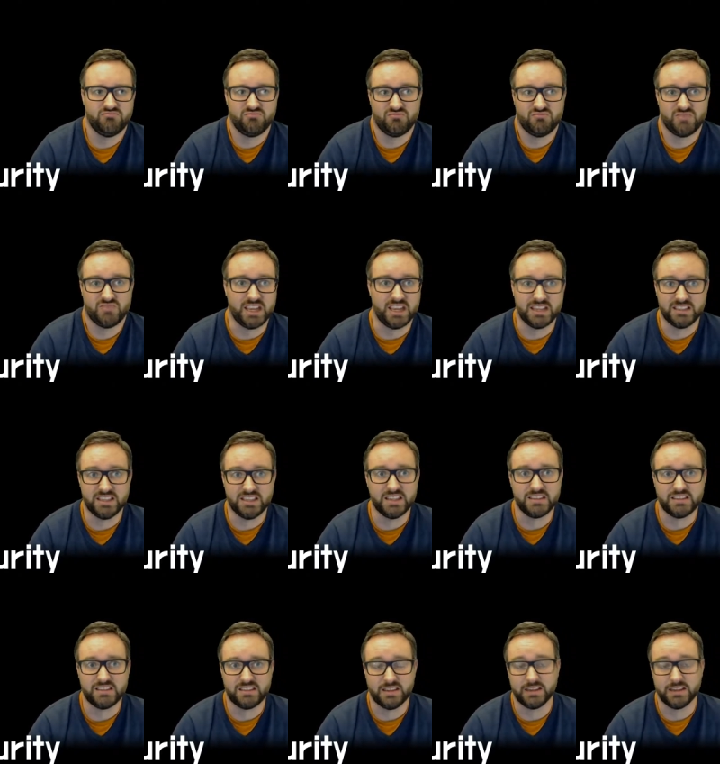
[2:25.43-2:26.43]

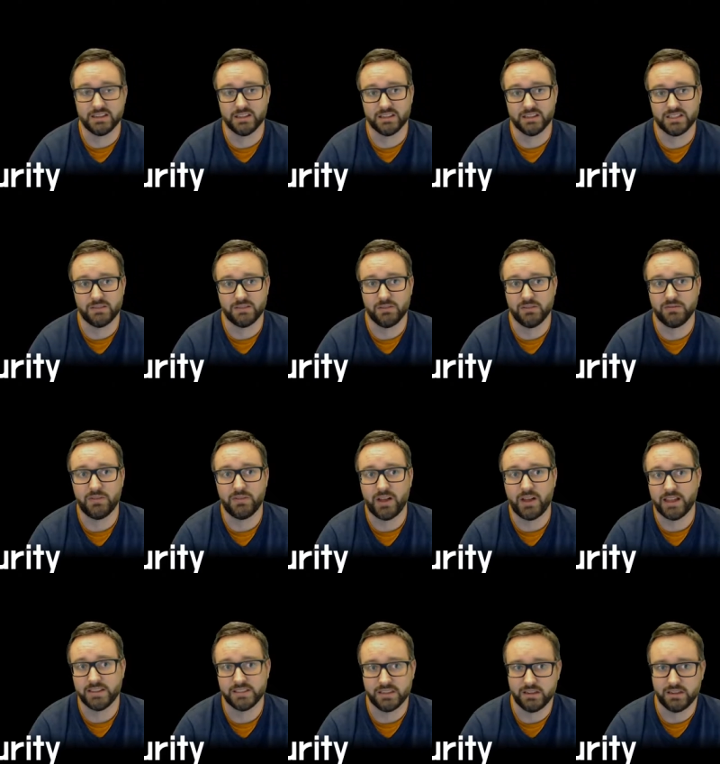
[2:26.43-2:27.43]
exists until someone
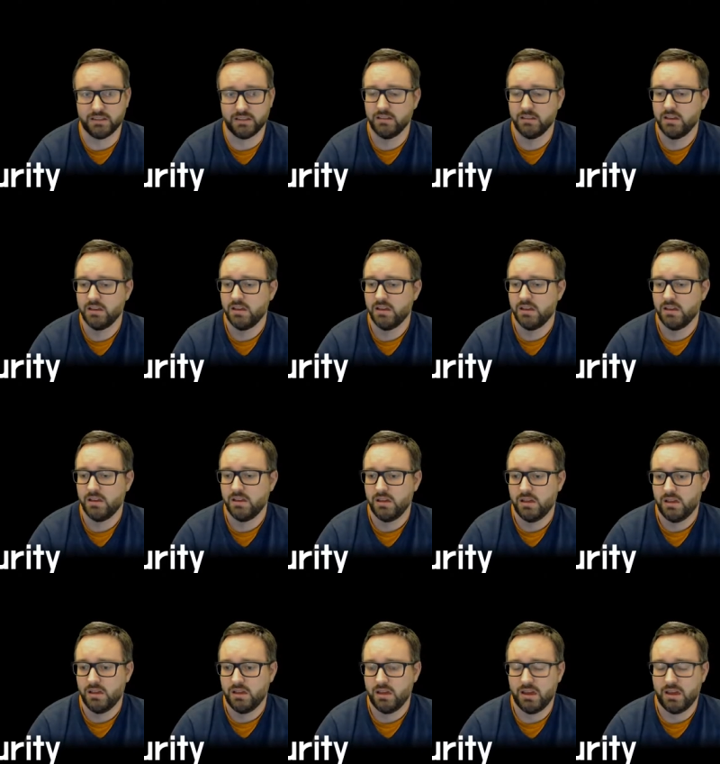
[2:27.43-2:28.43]
finds it,
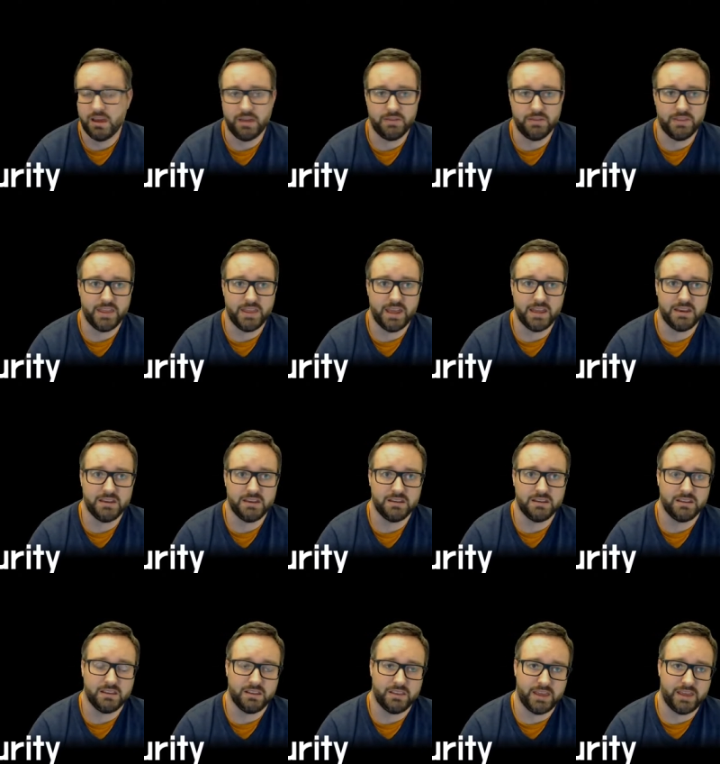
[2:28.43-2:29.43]
and then
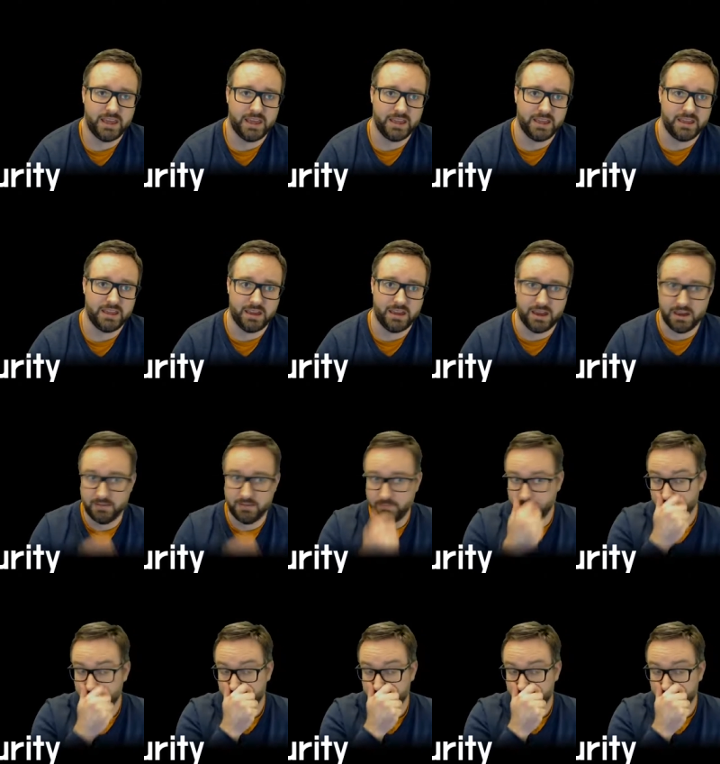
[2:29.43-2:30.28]
they, um,